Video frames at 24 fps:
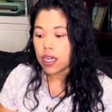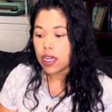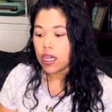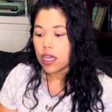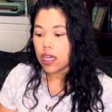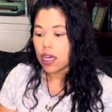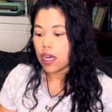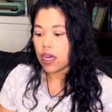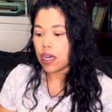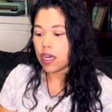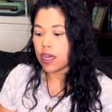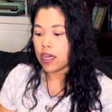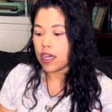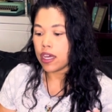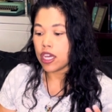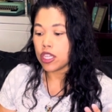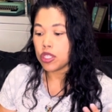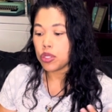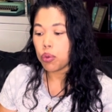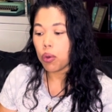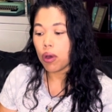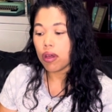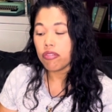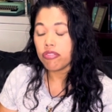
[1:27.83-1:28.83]
a
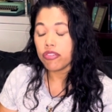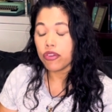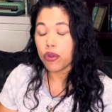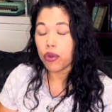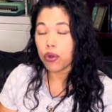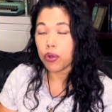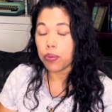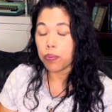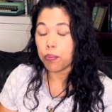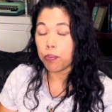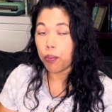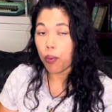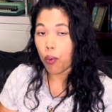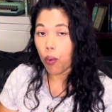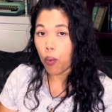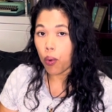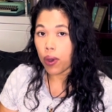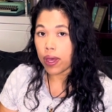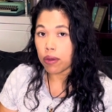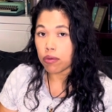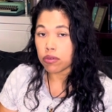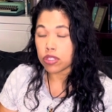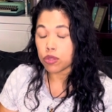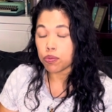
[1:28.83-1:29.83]
12-year-old boy
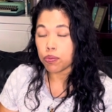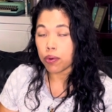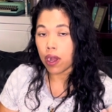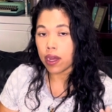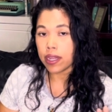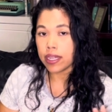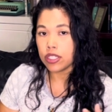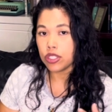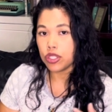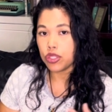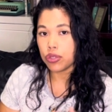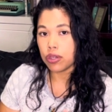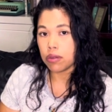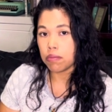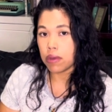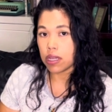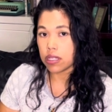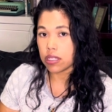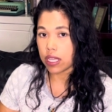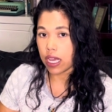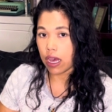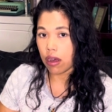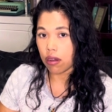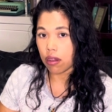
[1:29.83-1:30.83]
was brought into a
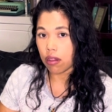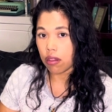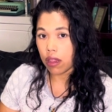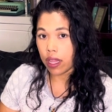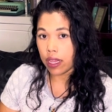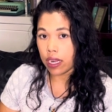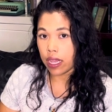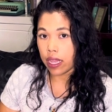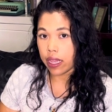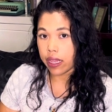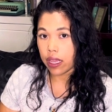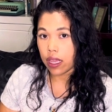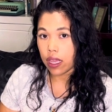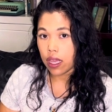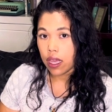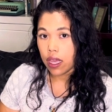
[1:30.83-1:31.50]
Moscow clinic